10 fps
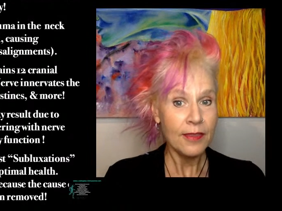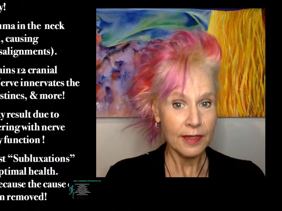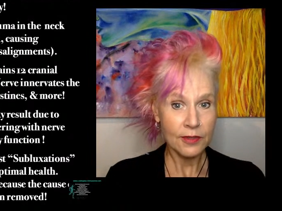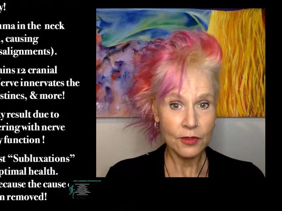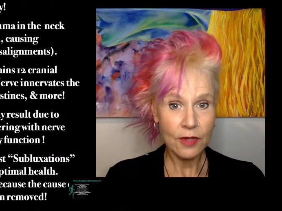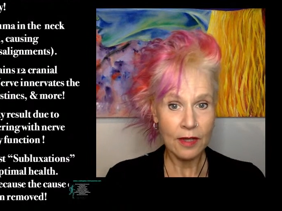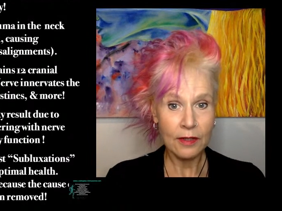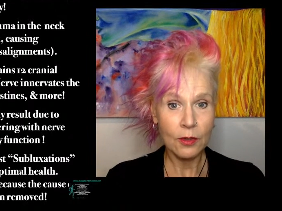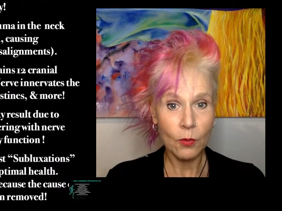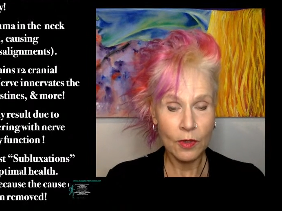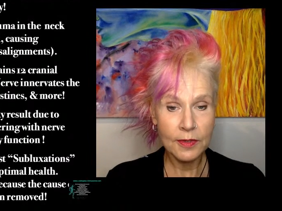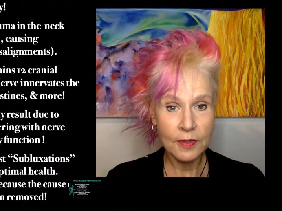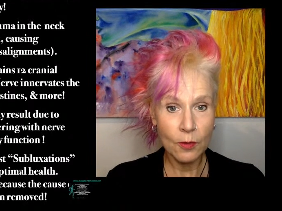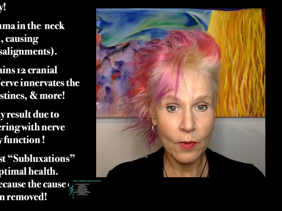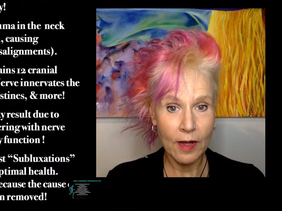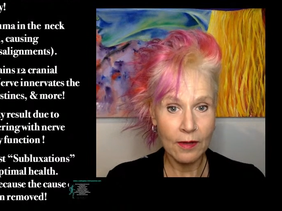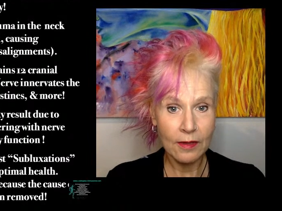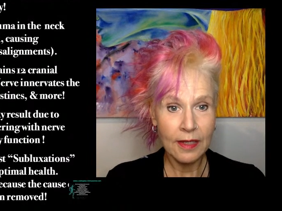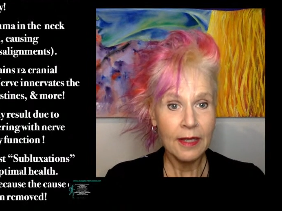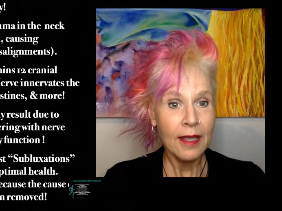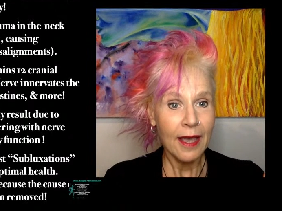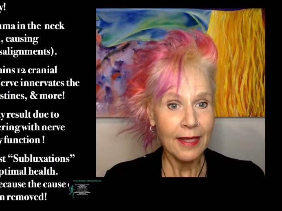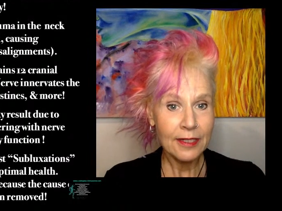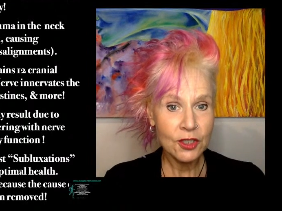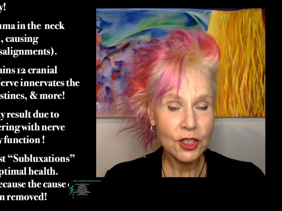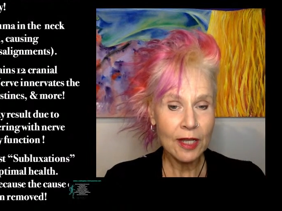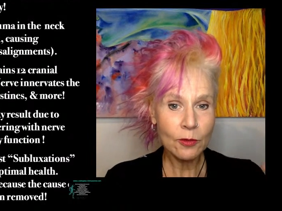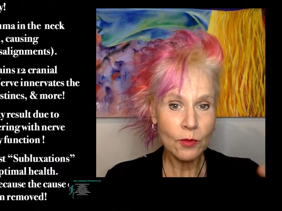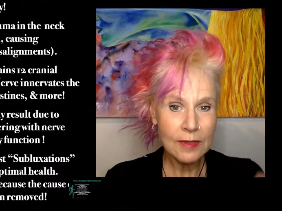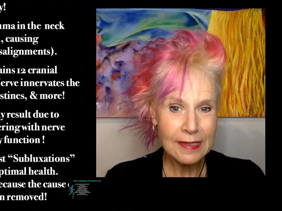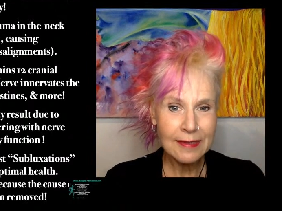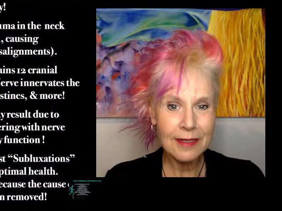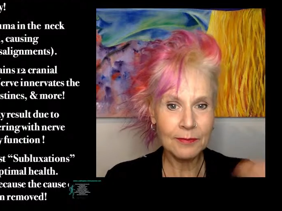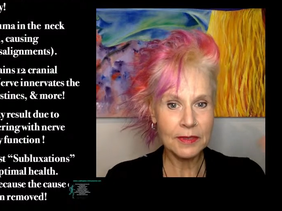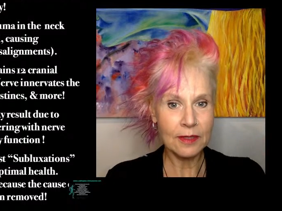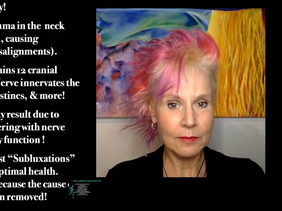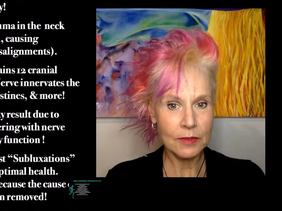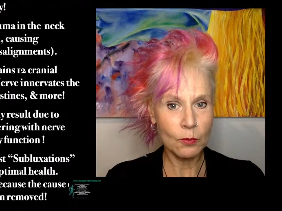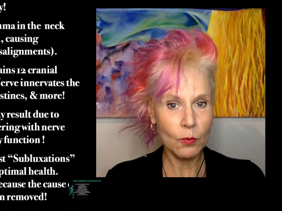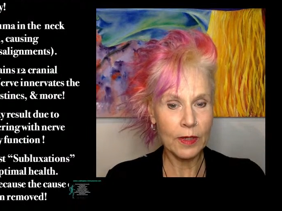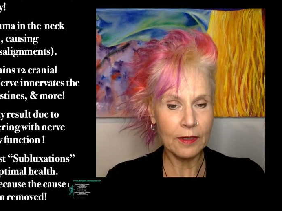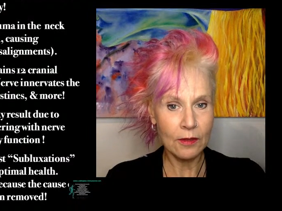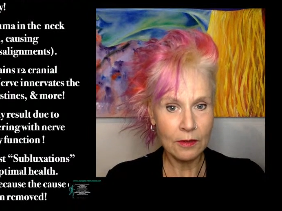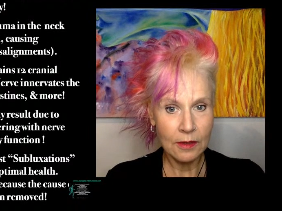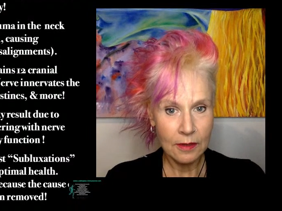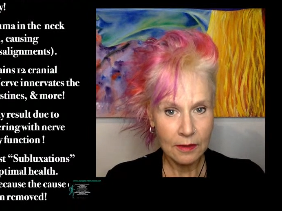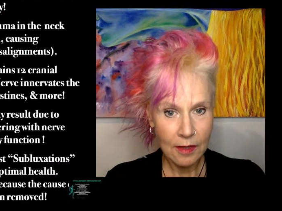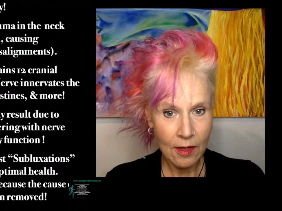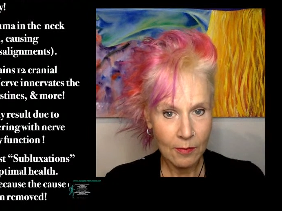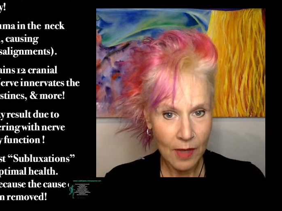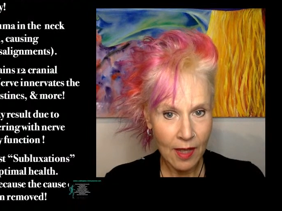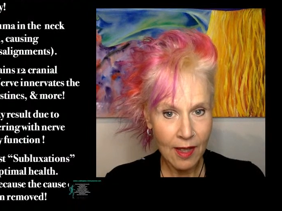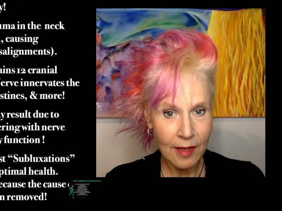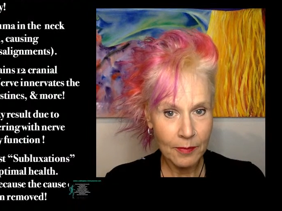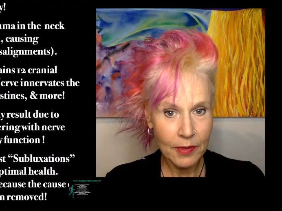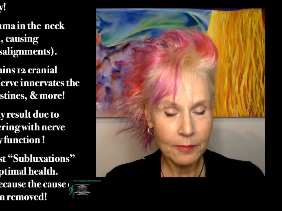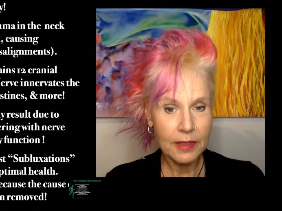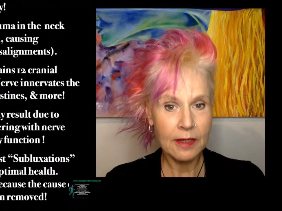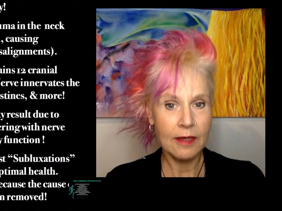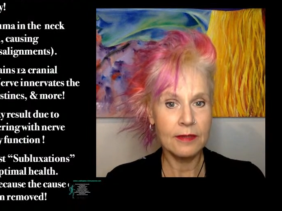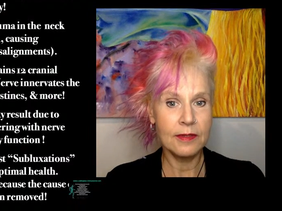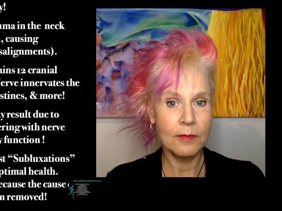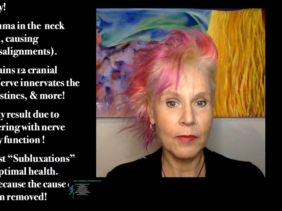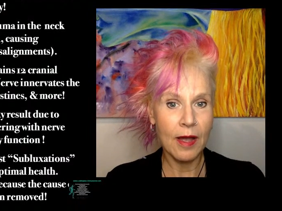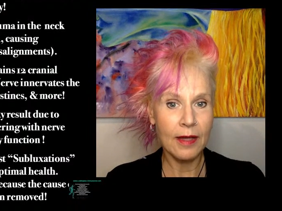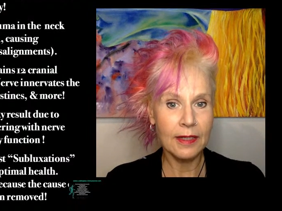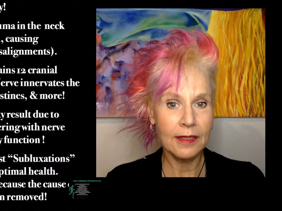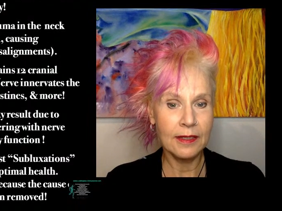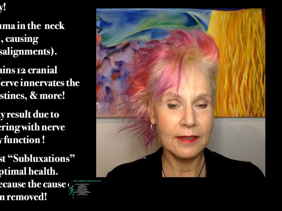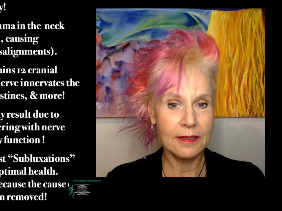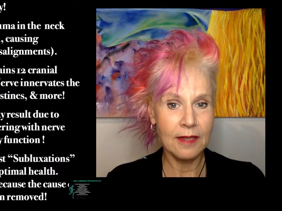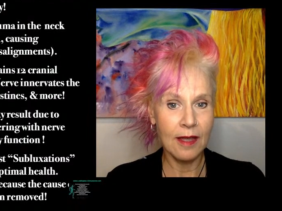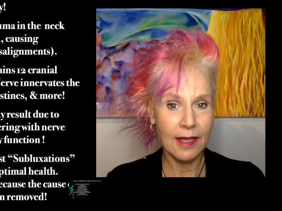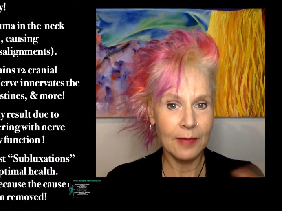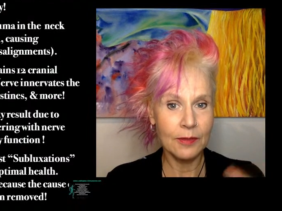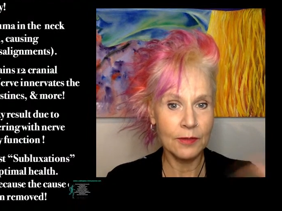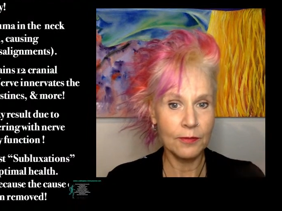things are not going to work so well. And in general, symptoms will come up because the body is not able to